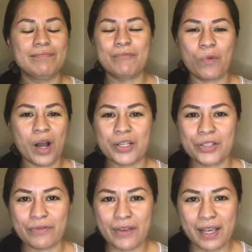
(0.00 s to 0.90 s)
washed
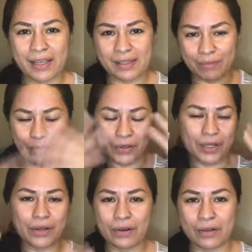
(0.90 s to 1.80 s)
your face and put on
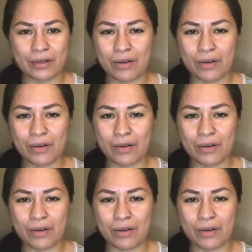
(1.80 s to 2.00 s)
your